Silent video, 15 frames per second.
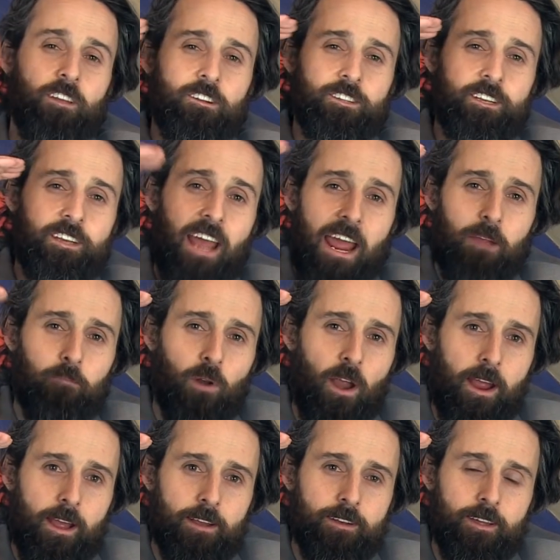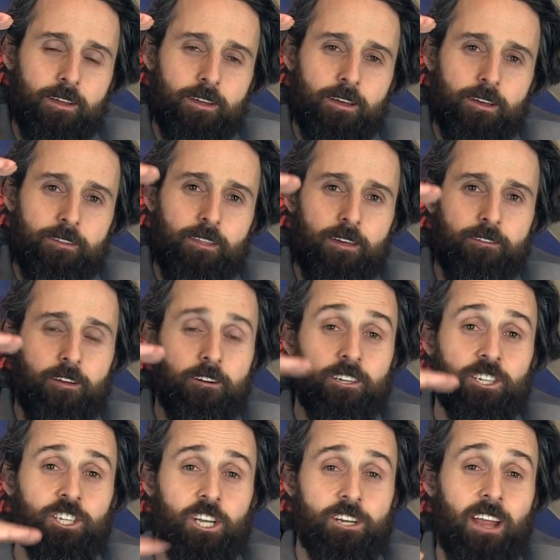there's name brand, then
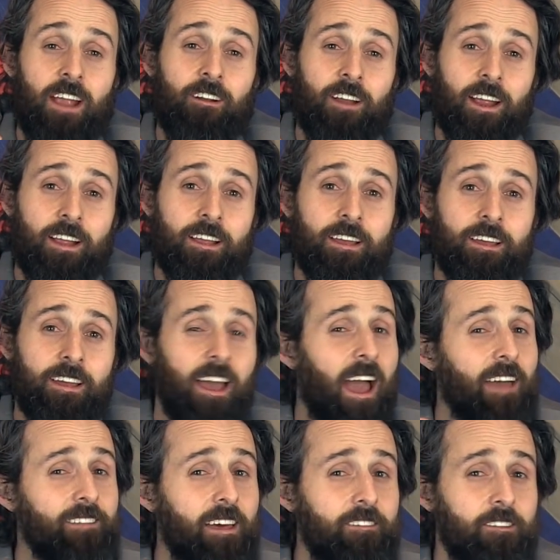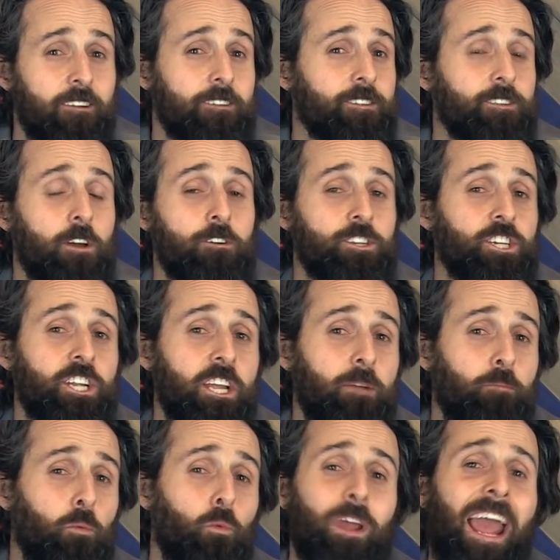there's generic, and then they're so
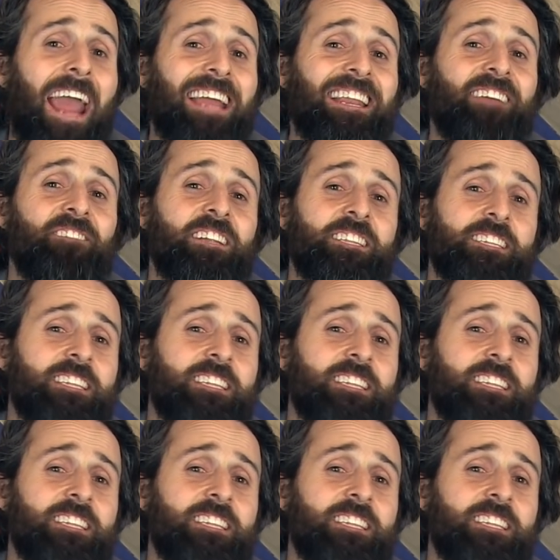cheap, we ain't even